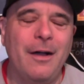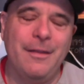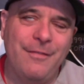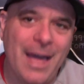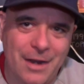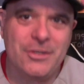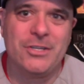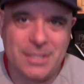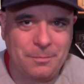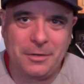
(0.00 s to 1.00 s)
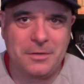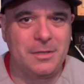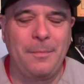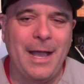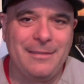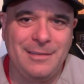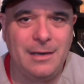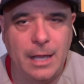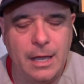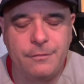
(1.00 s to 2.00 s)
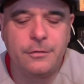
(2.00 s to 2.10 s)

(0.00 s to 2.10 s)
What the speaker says: advantages that players in the past didn't have.